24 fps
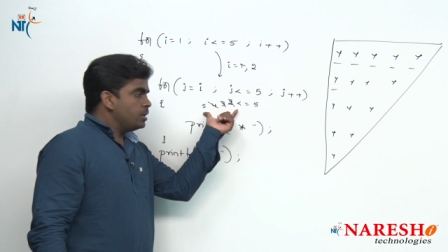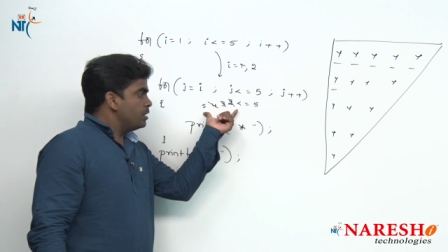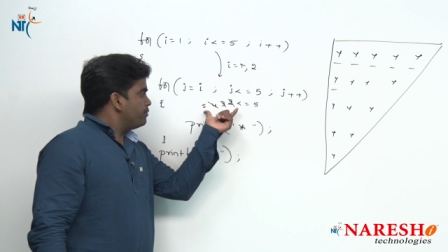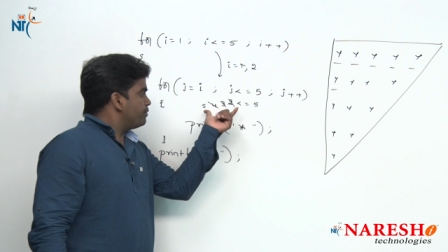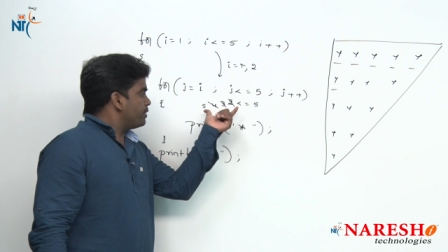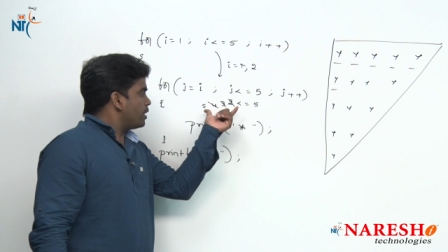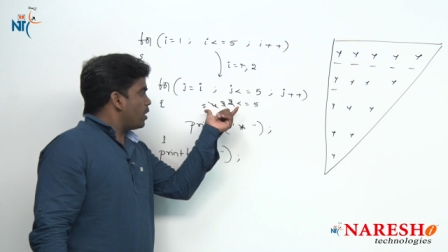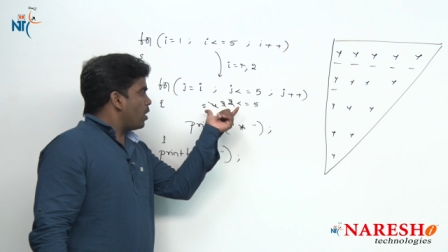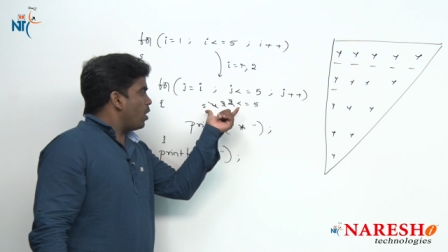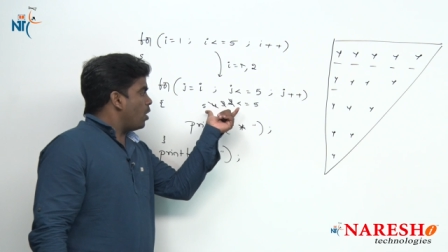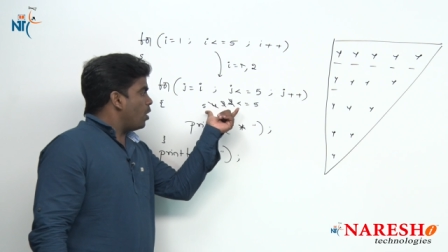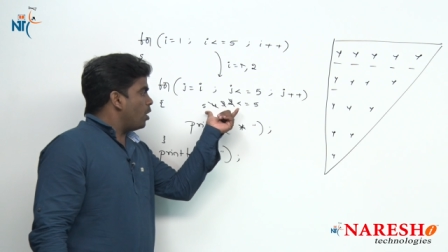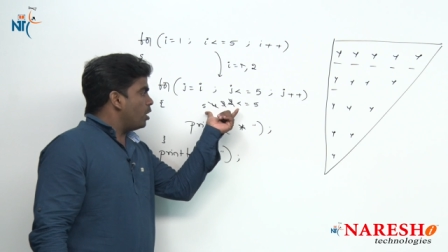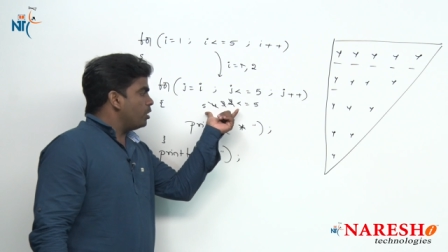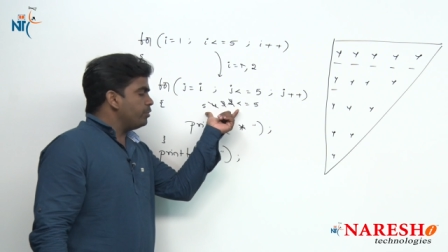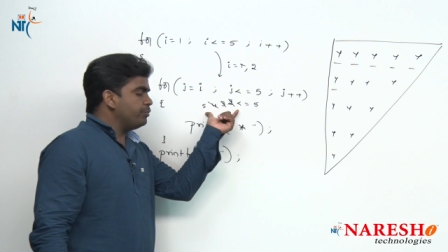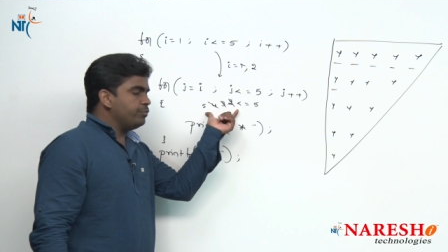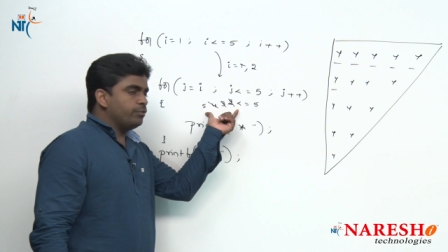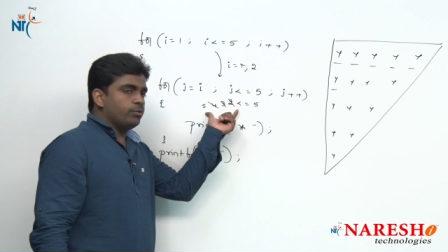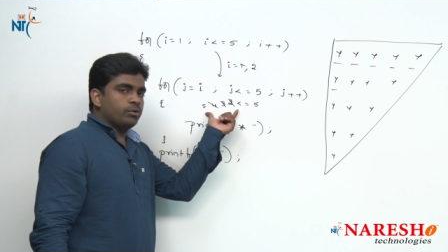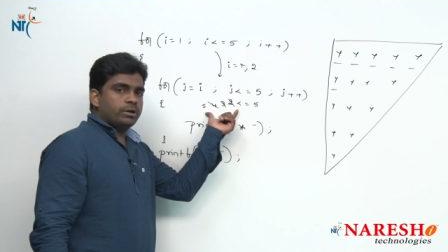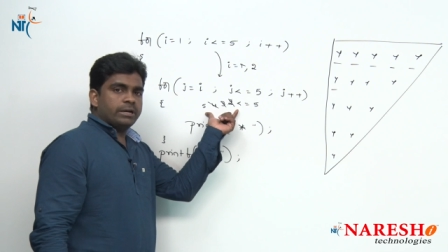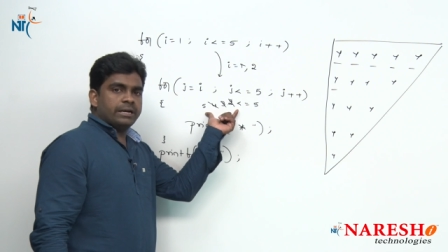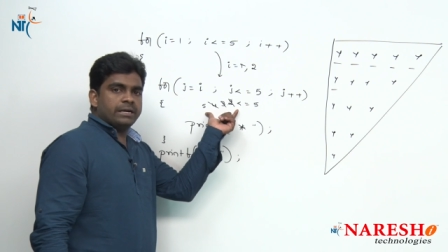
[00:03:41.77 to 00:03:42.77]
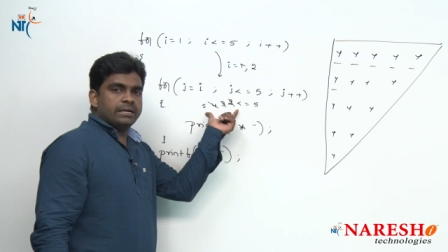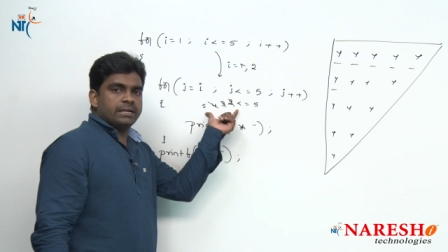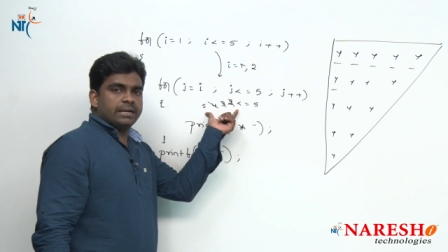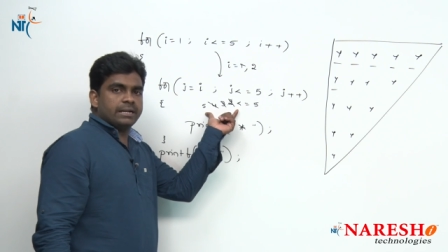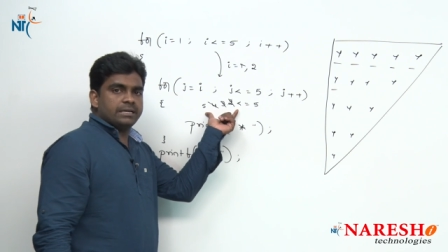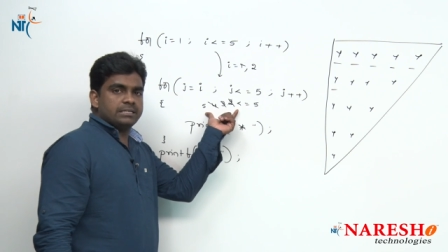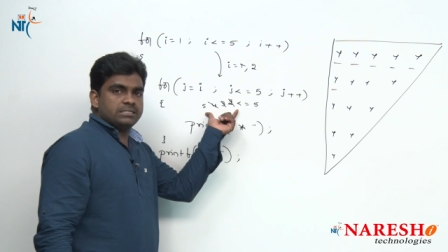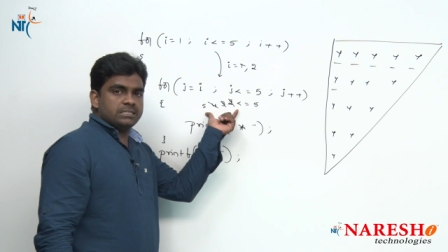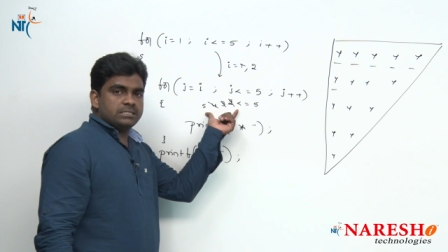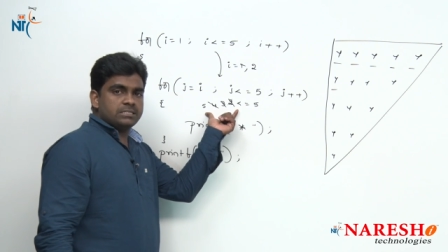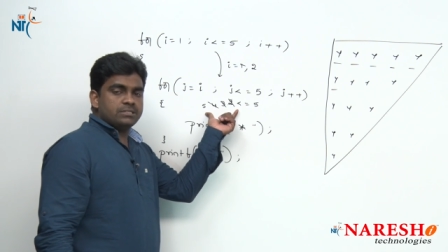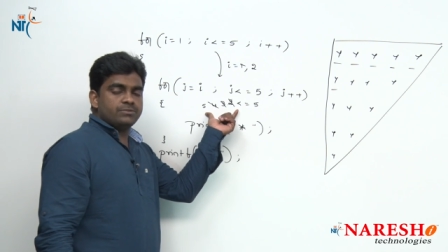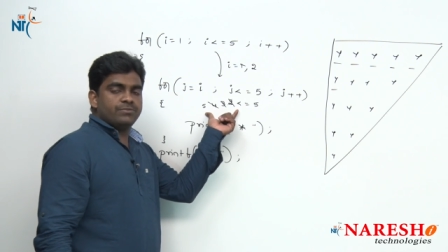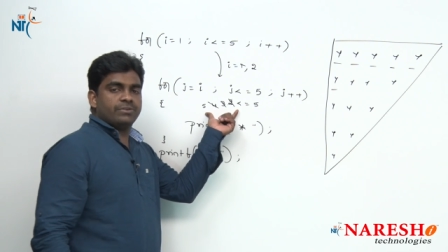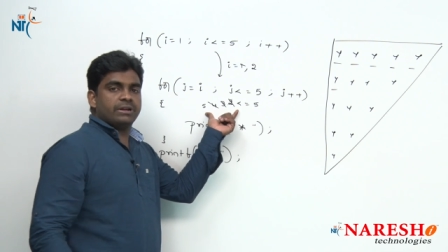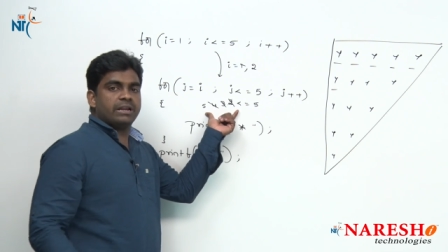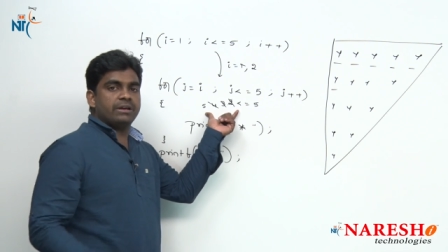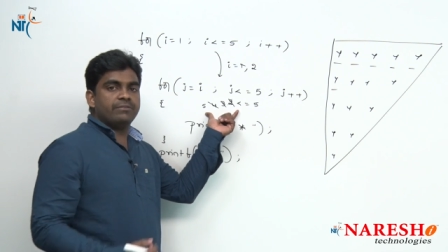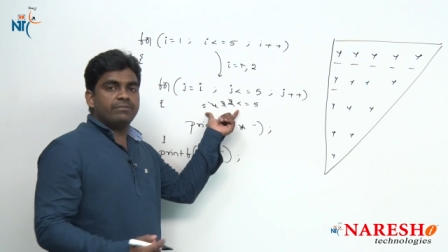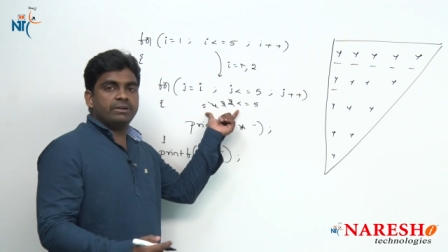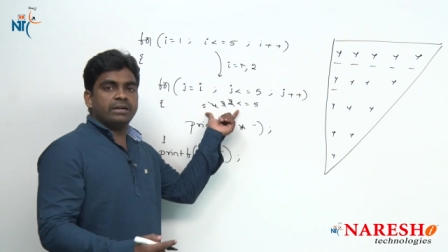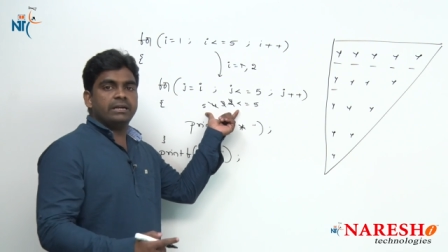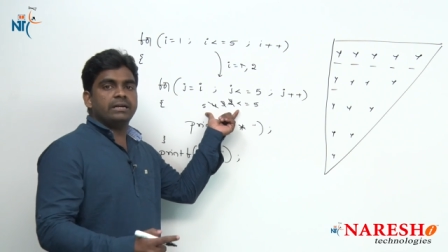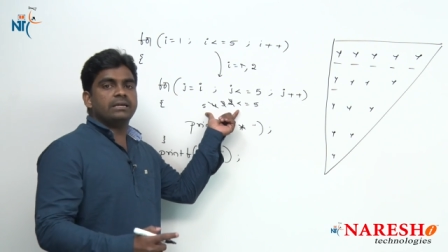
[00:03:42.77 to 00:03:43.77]
For all 4 iterations, for
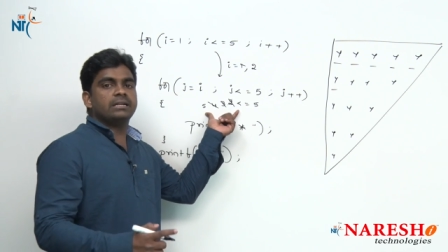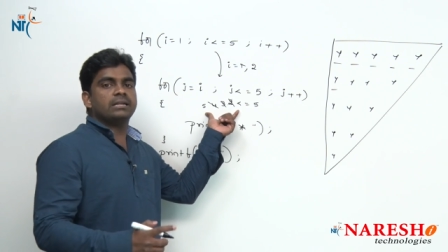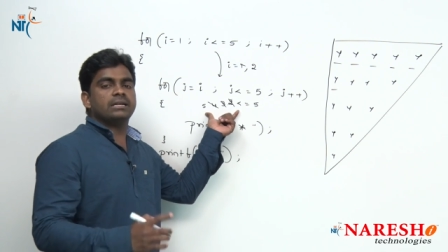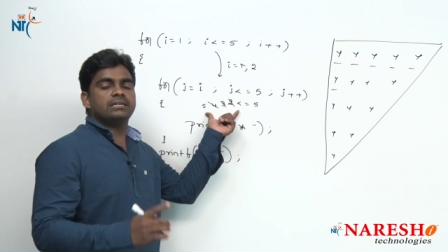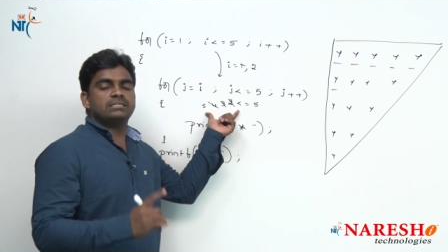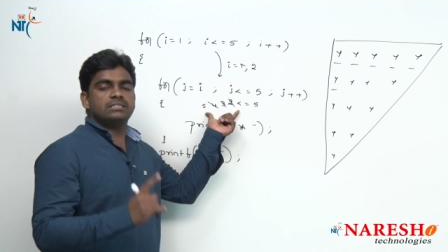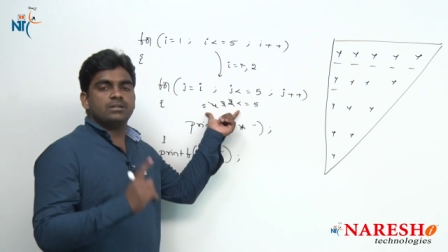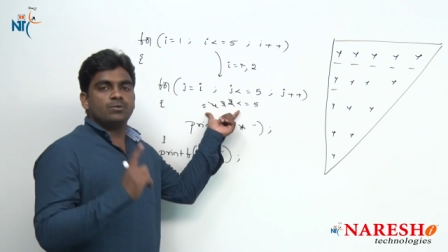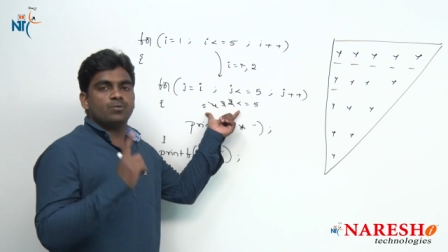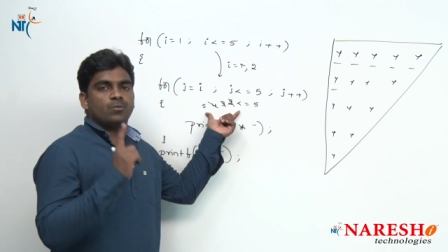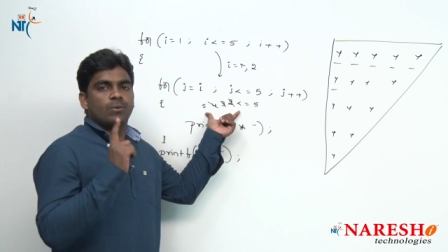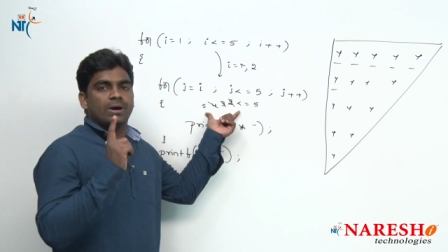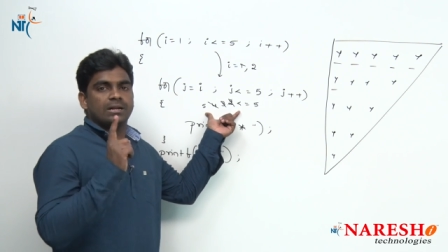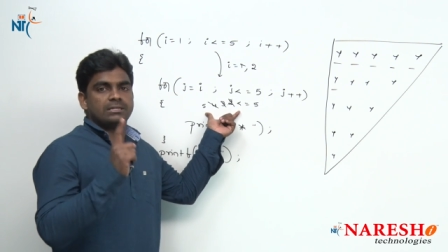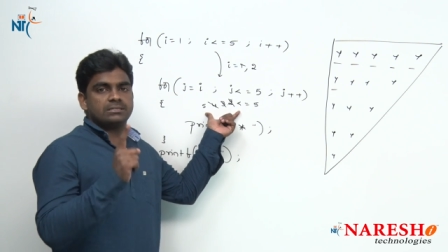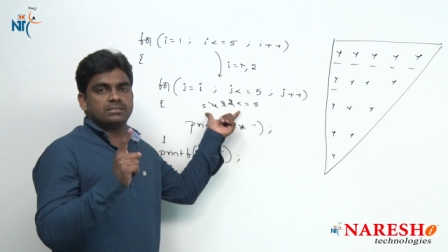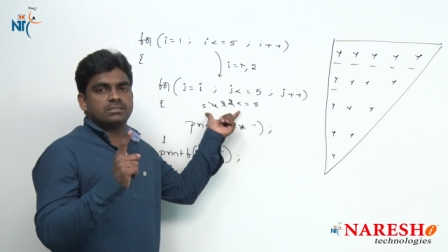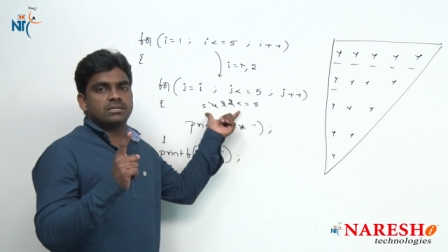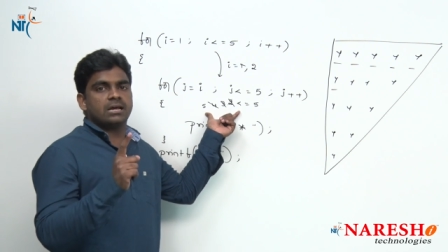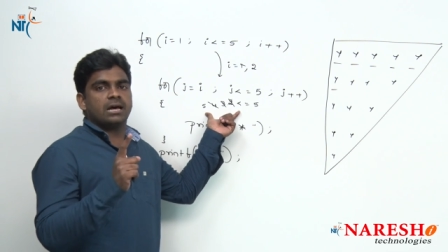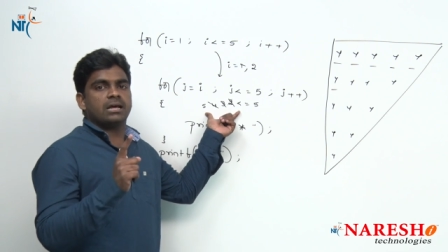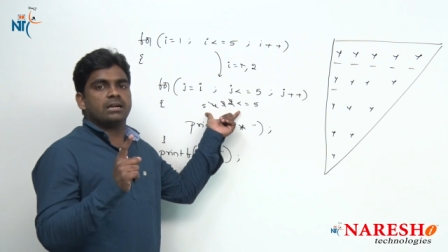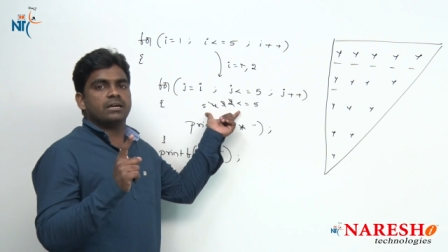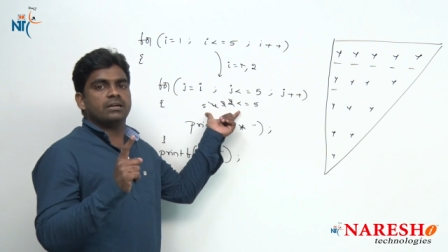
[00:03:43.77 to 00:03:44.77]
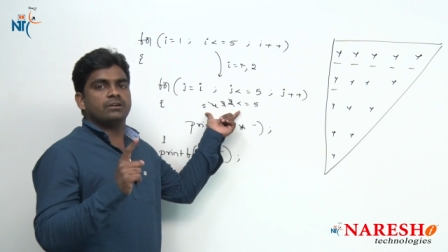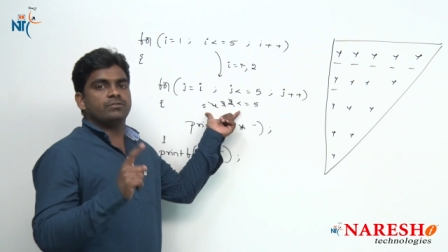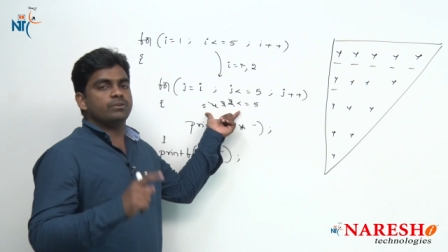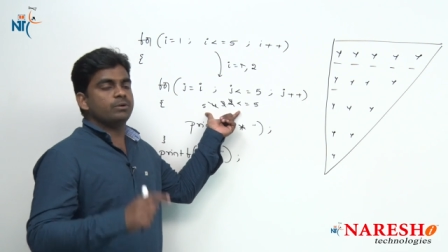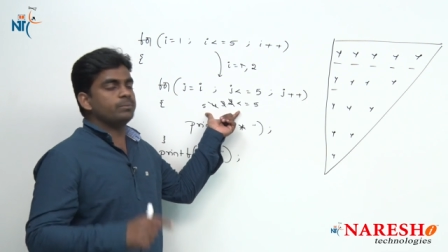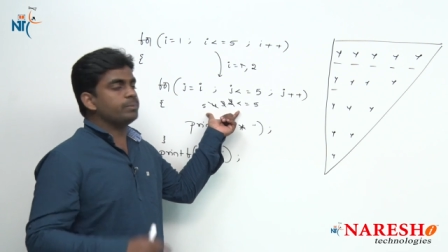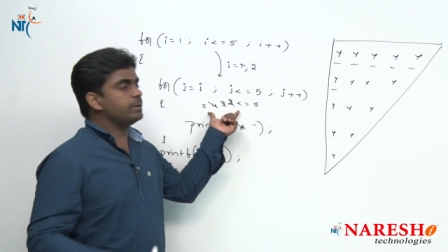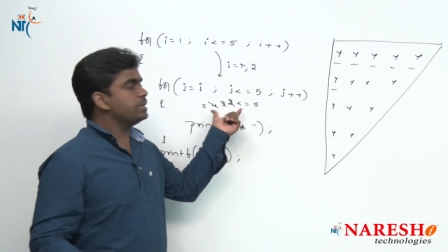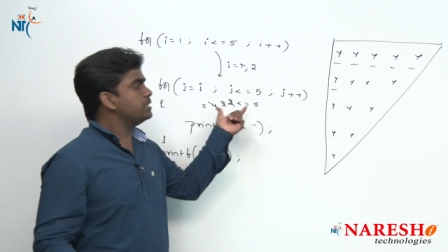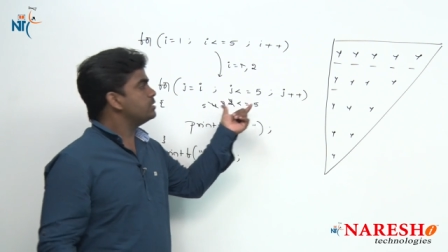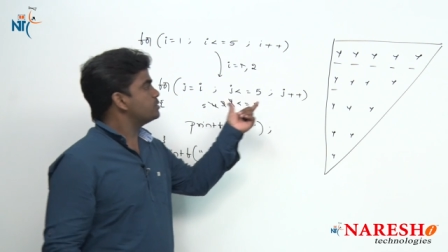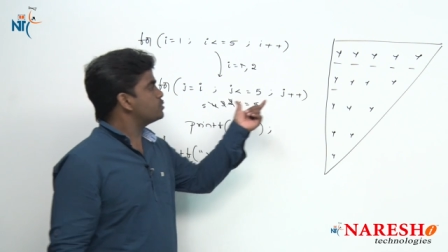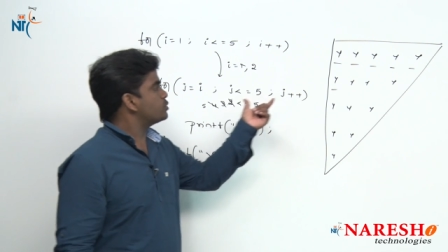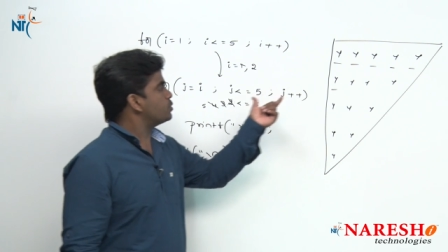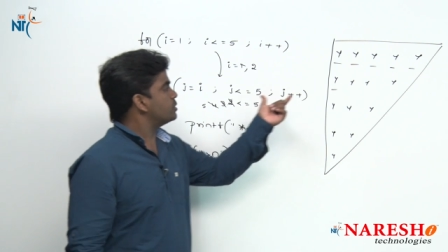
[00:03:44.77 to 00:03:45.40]
every iteration 1 star it will print,